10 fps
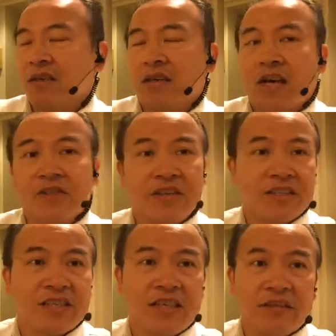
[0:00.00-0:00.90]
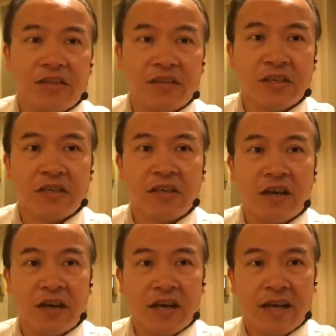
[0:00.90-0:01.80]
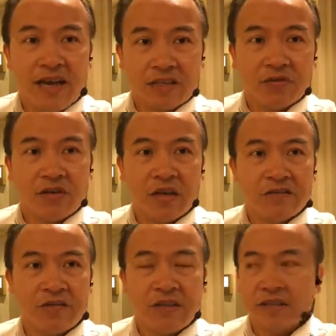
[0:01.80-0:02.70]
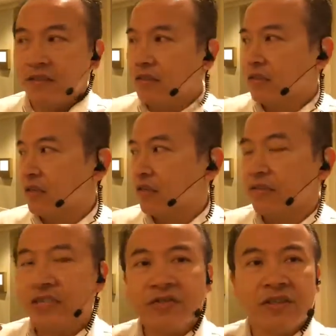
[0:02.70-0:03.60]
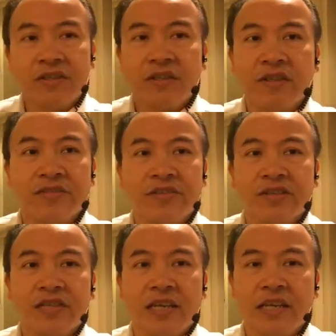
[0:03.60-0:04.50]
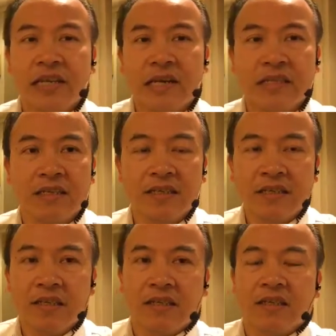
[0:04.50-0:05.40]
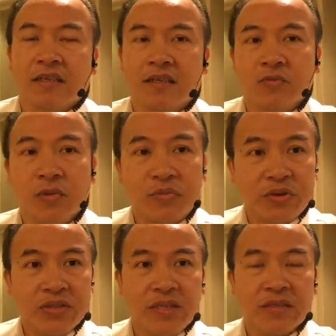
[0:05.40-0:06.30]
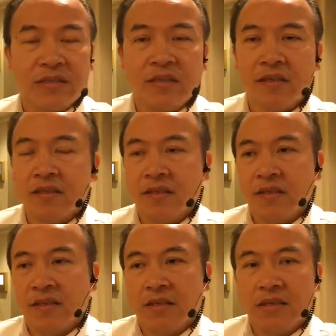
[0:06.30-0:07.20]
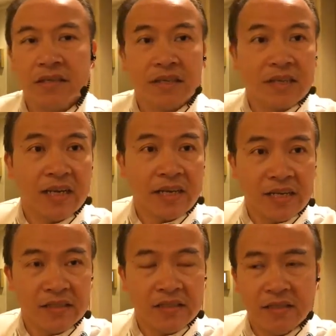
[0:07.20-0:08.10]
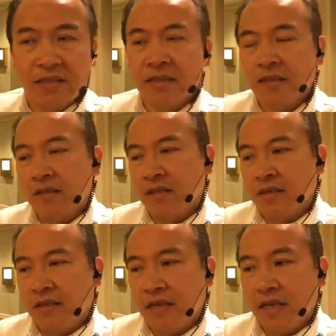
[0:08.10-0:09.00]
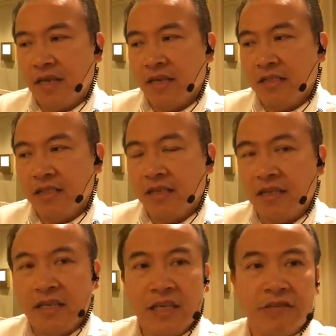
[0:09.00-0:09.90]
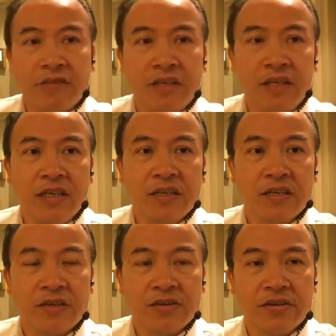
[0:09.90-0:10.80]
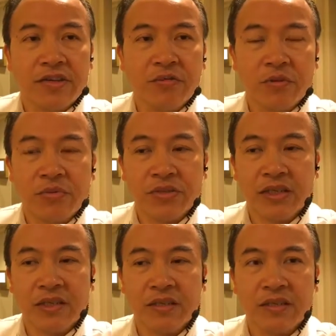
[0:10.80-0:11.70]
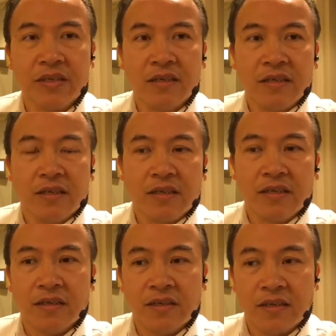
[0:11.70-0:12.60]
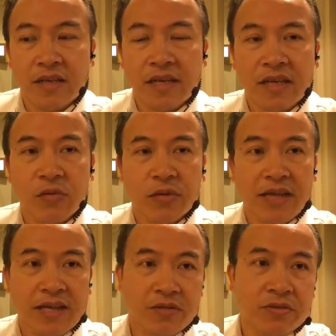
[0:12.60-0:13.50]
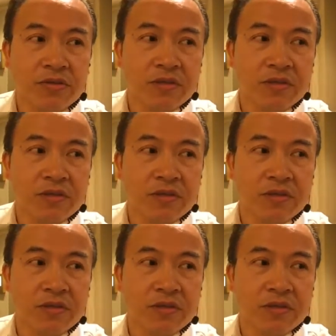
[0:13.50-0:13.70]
Obviously, if there's a actual conflict of interest, the attorney cannot represent the client, and if he is currently representing the client with actual